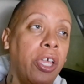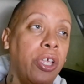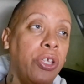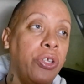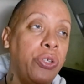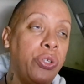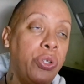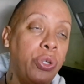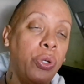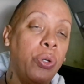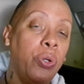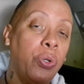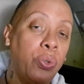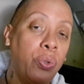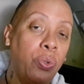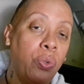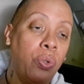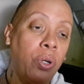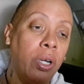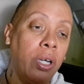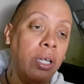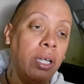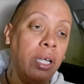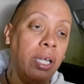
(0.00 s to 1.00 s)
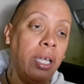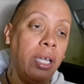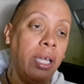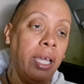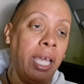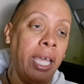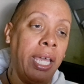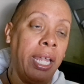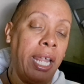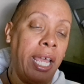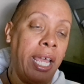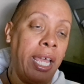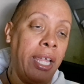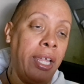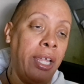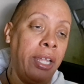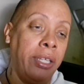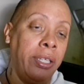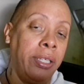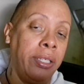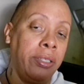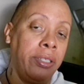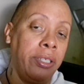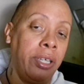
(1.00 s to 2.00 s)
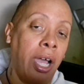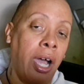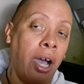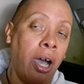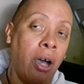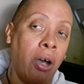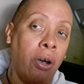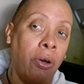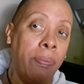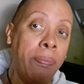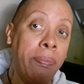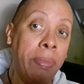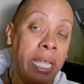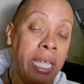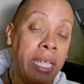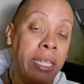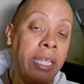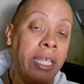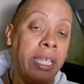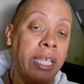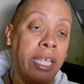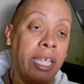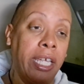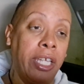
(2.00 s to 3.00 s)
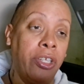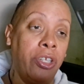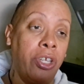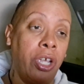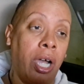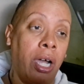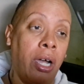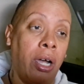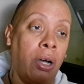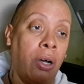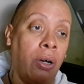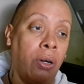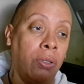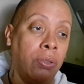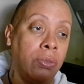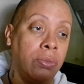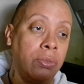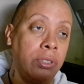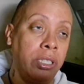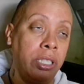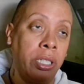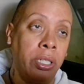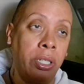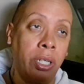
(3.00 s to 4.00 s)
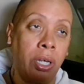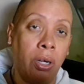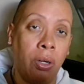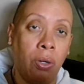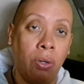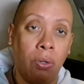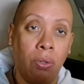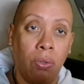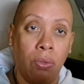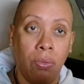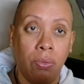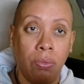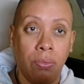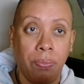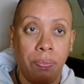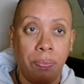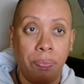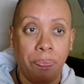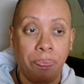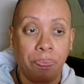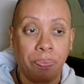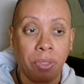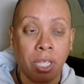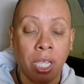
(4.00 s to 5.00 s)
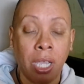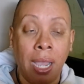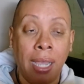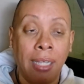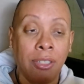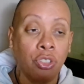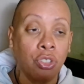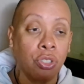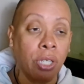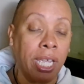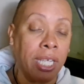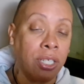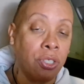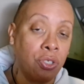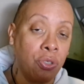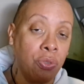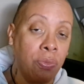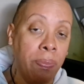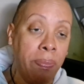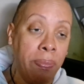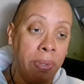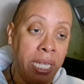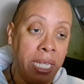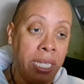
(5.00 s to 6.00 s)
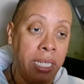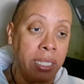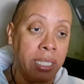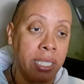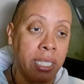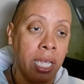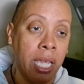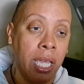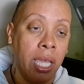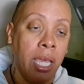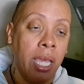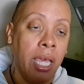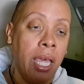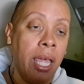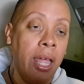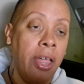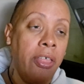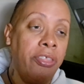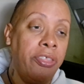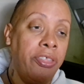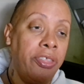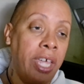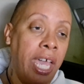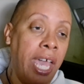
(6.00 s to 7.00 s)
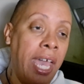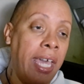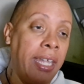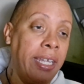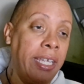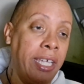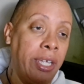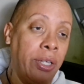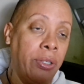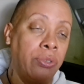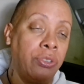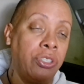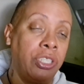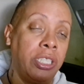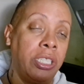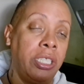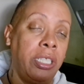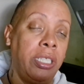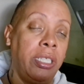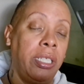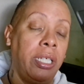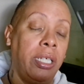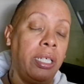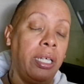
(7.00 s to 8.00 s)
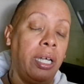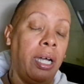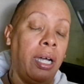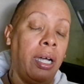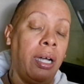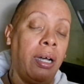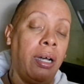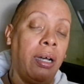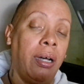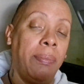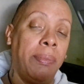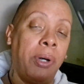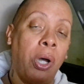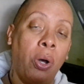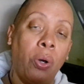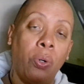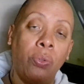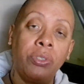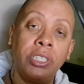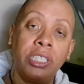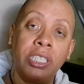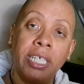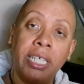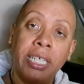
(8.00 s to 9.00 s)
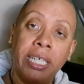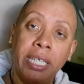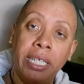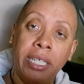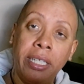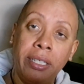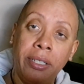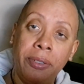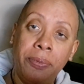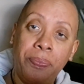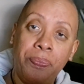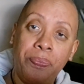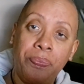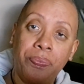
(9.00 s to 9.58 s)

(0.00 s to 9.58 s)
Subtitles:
you and y'all meeting and y'all, contract to meet, that energy holds the key